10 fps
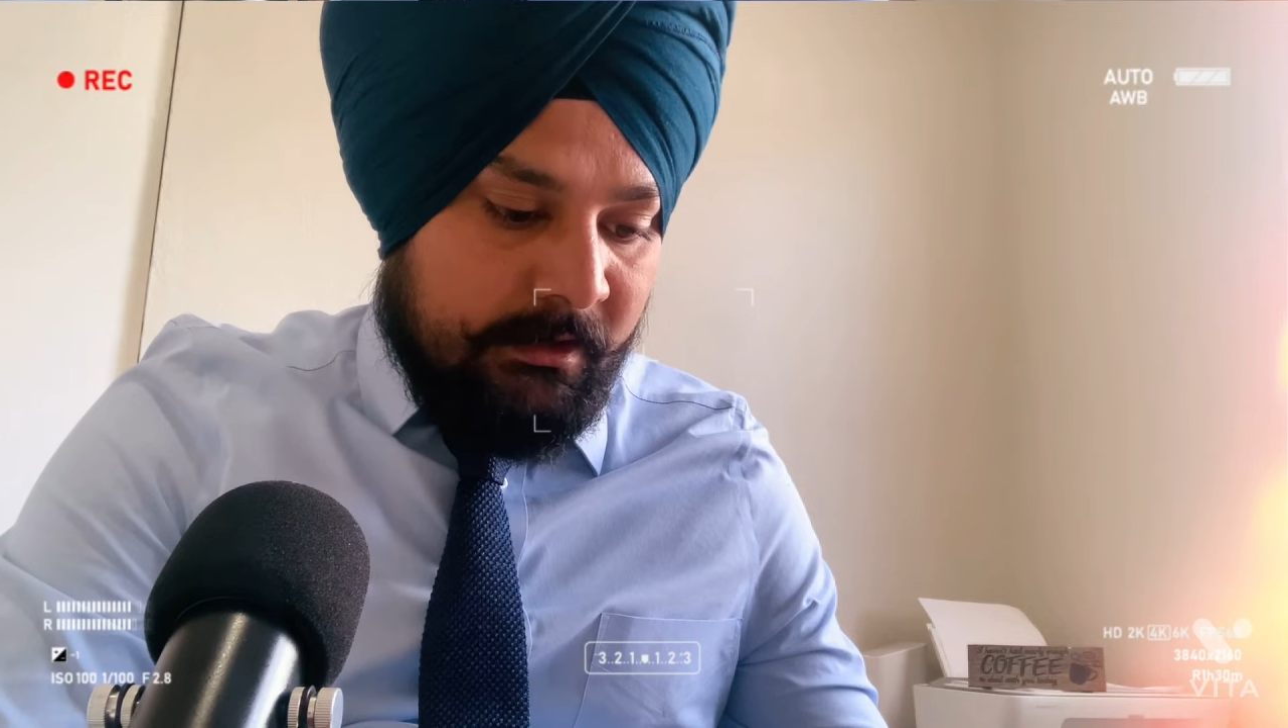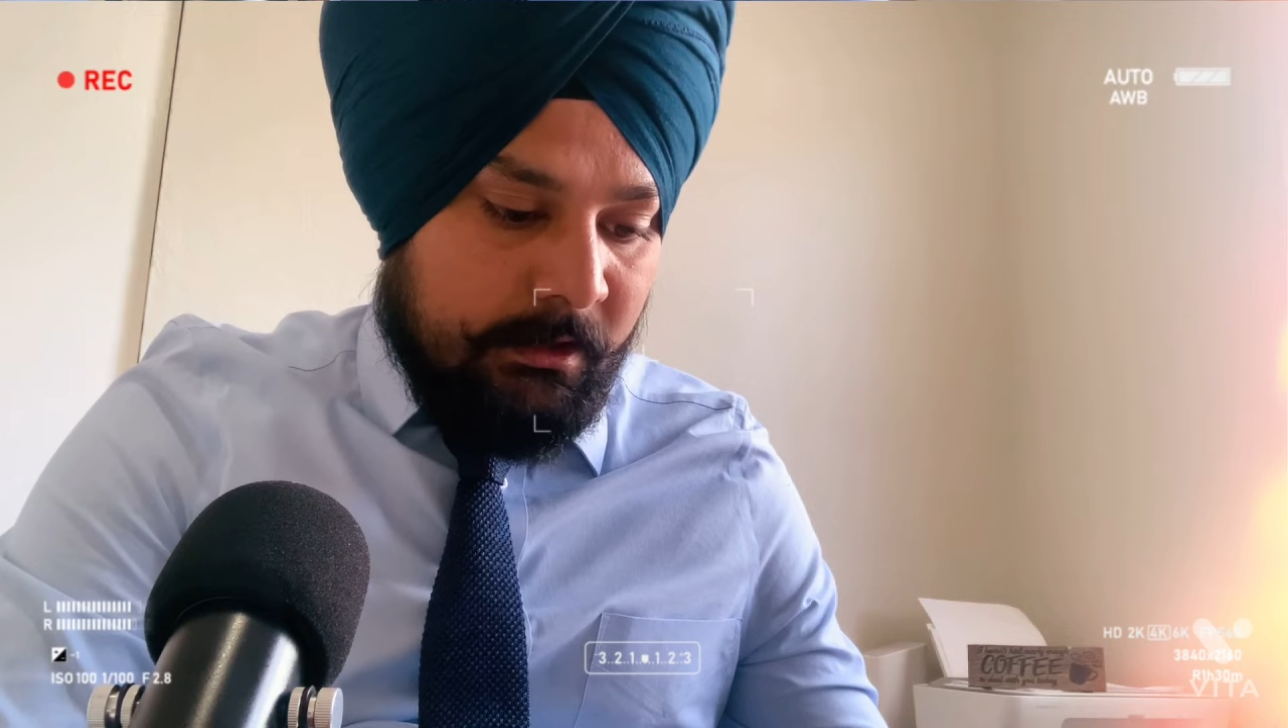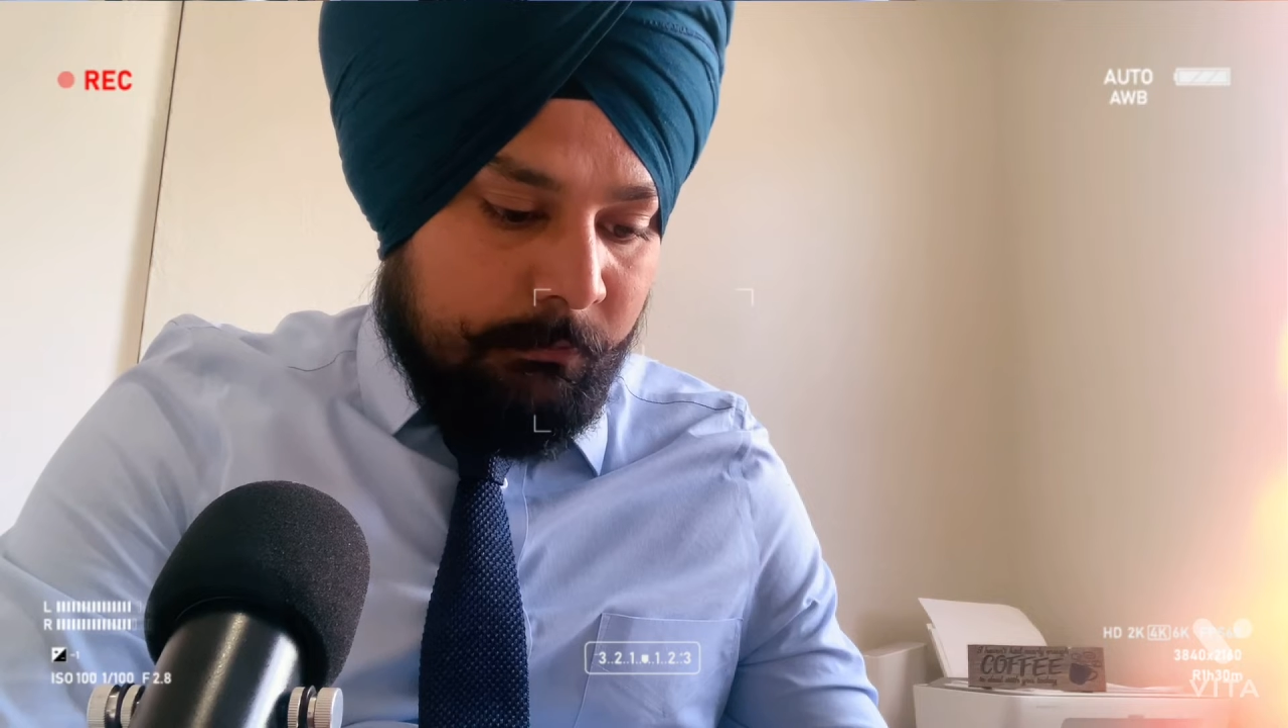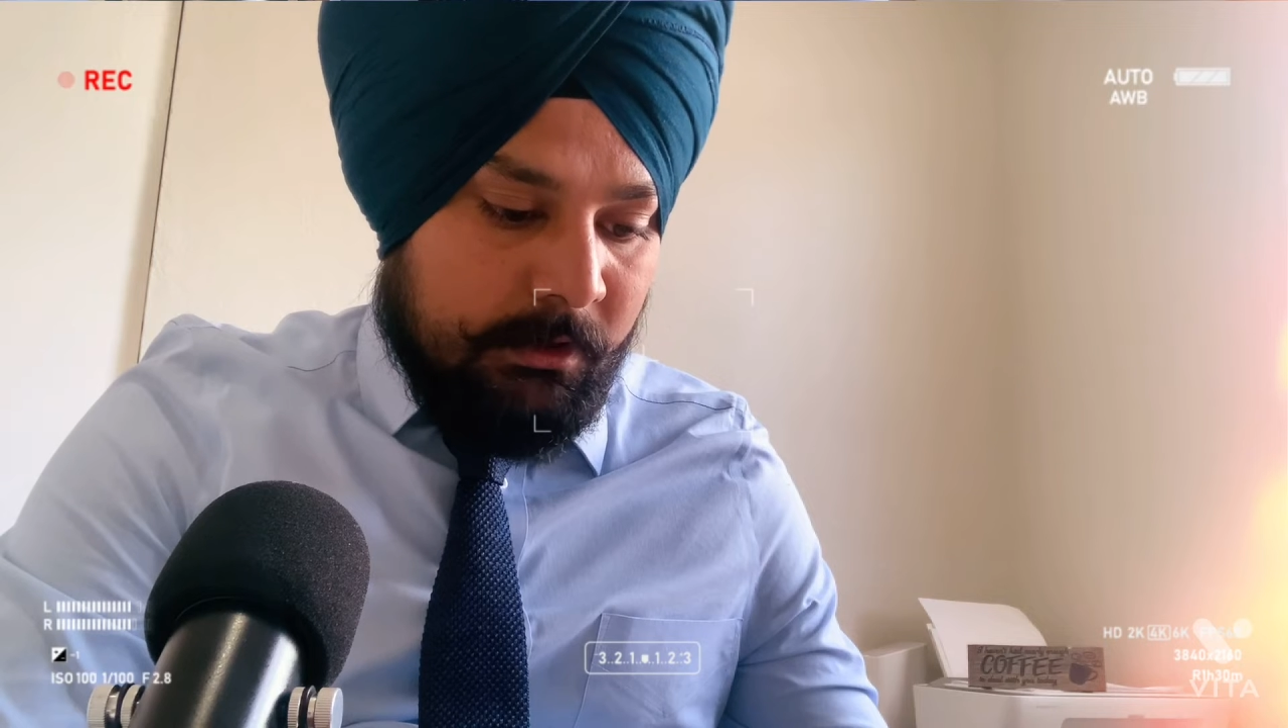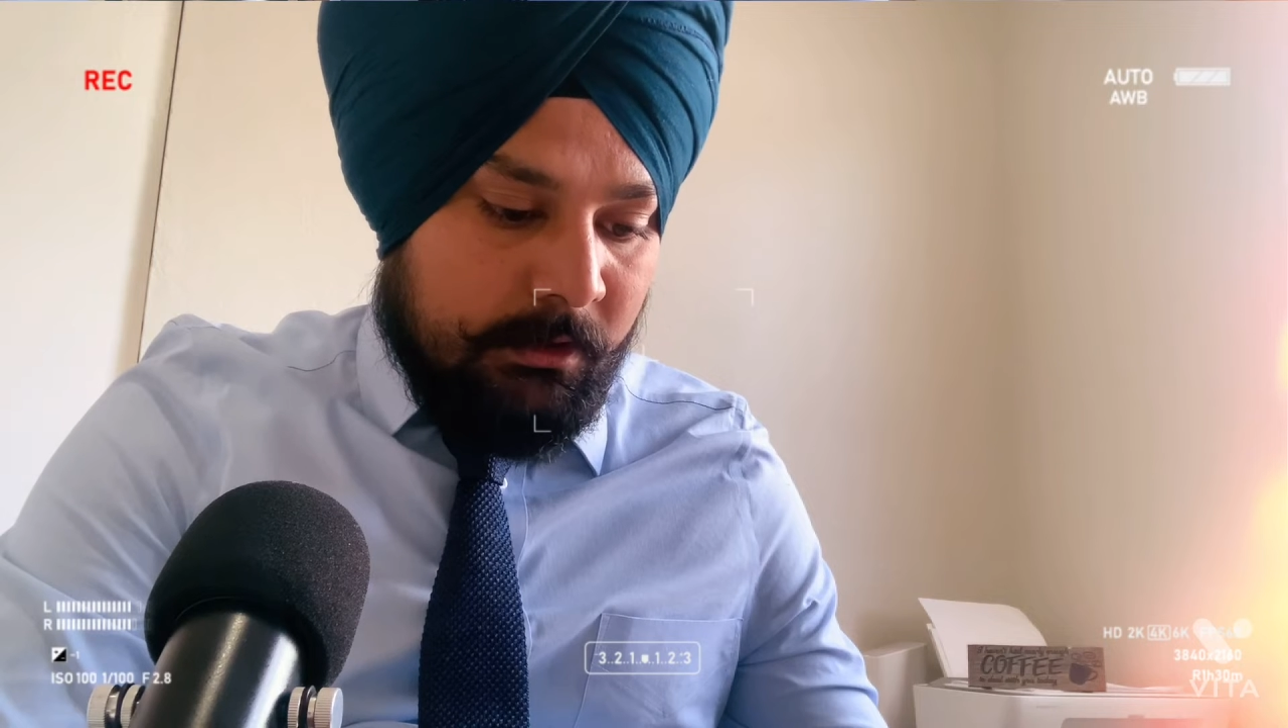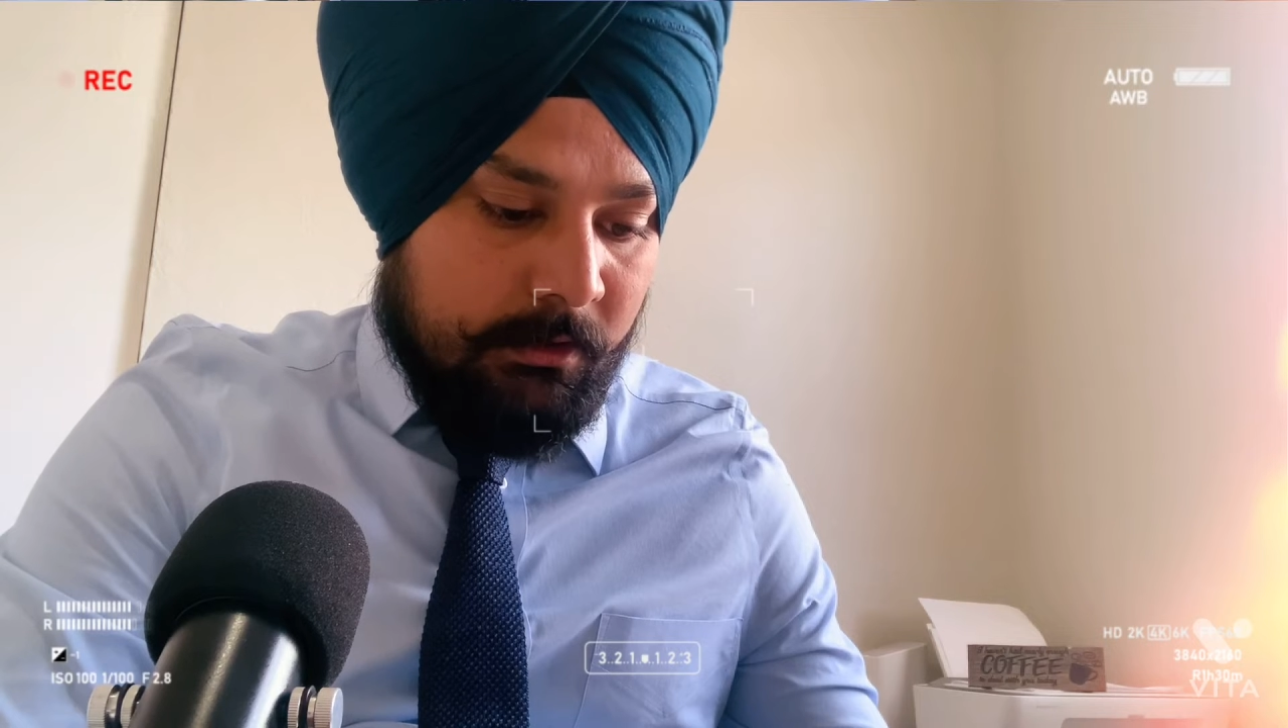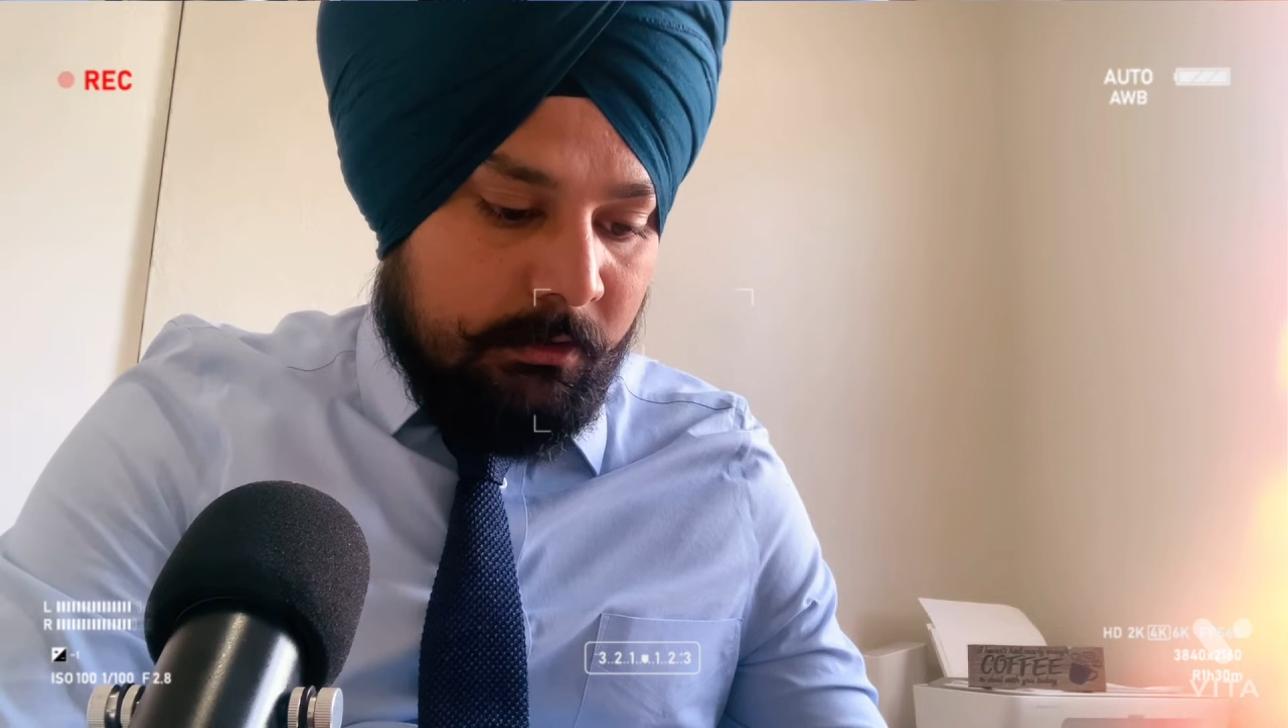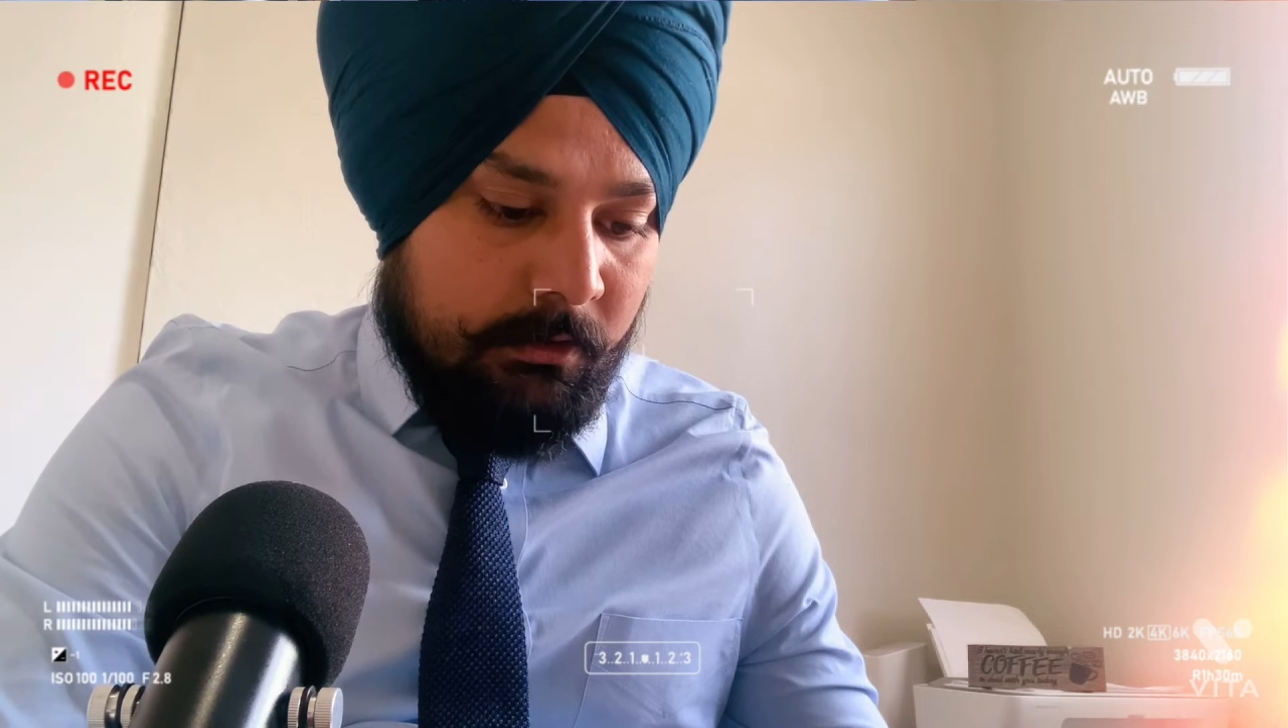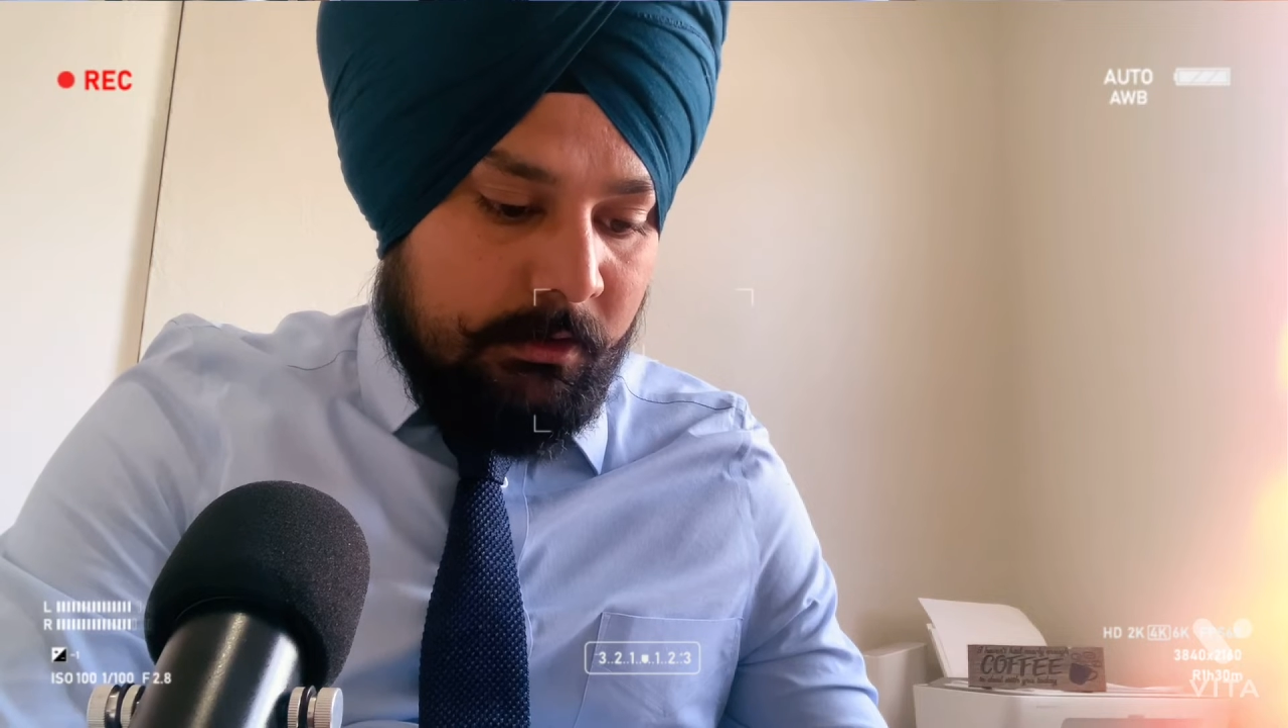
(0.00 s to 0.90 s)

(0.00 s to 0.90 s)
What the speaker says: m are